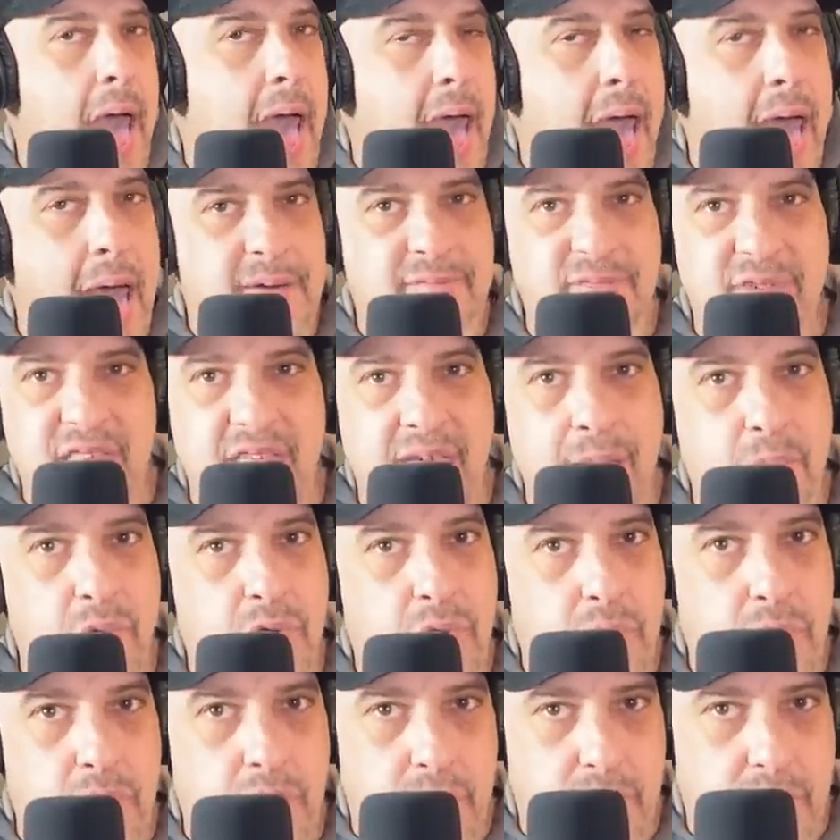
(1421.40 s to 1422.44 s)
I've been
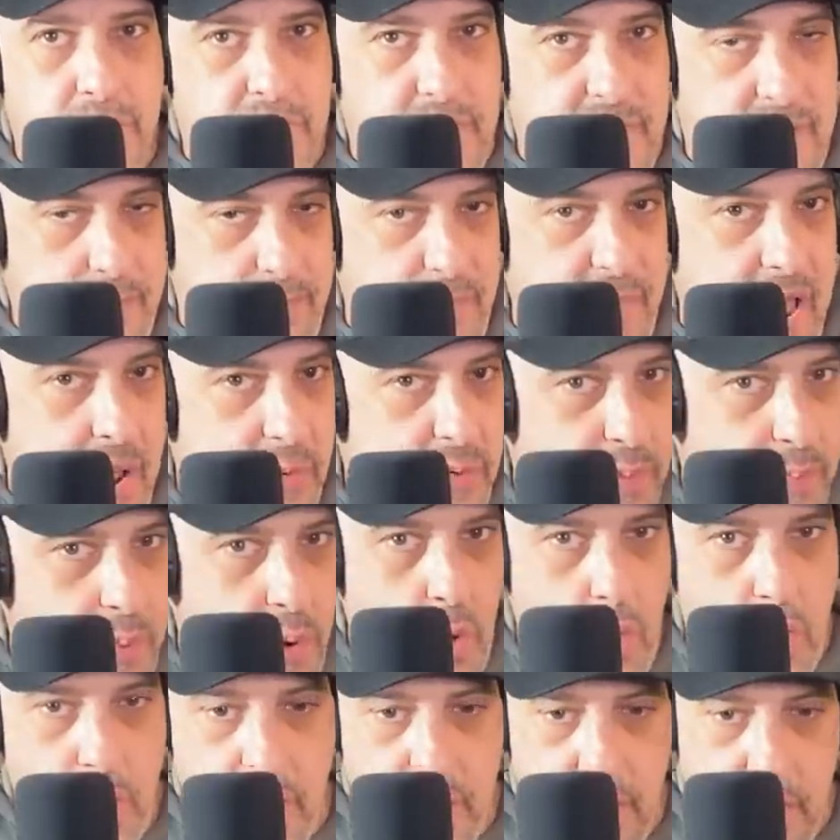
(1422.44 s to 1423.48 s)
able, in my
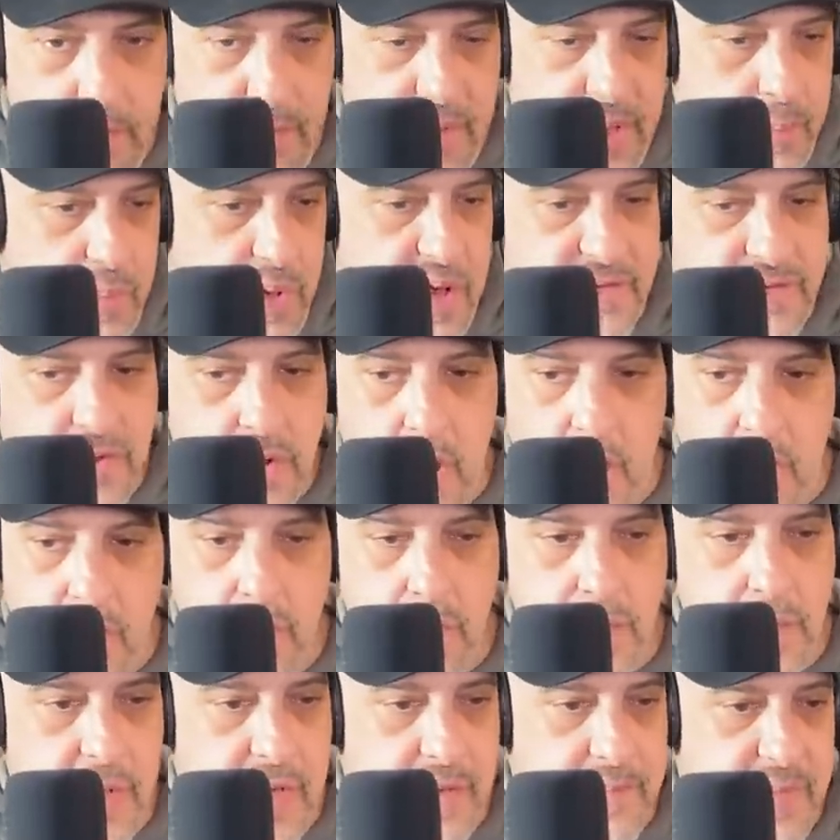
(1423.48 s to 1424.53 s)
reporting and people I've talked
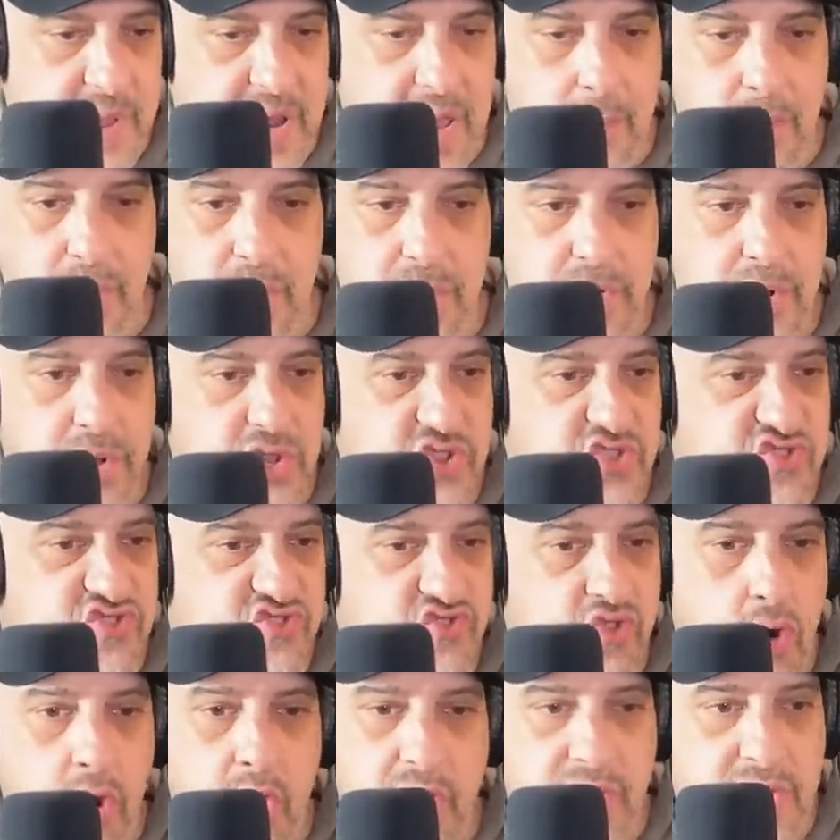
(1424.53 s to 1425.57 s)
to, I've been able to
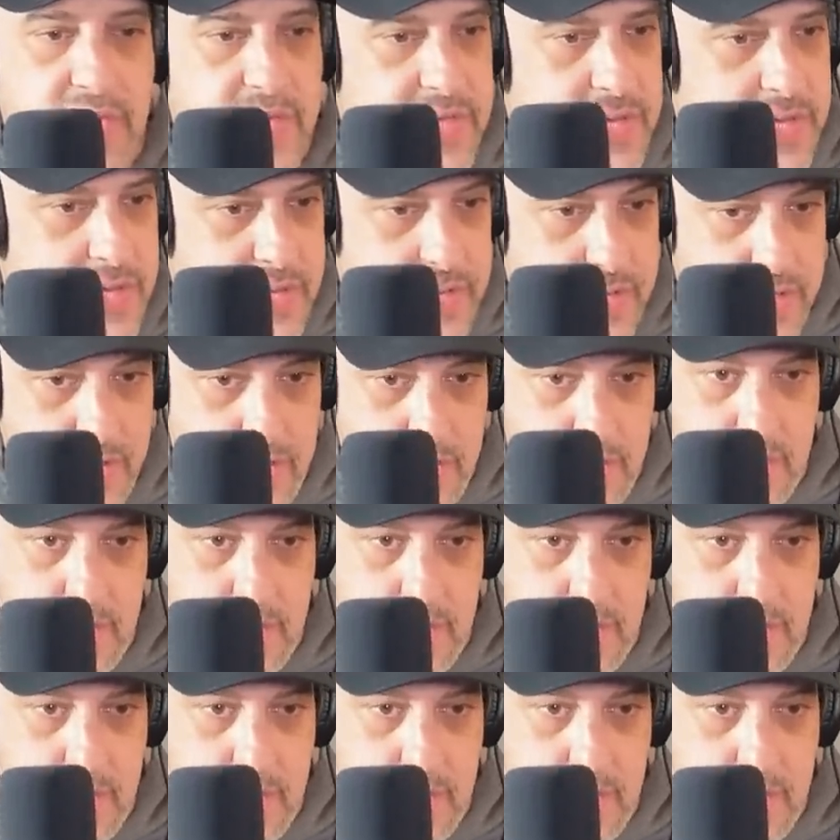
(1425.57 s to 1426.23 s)
destroy this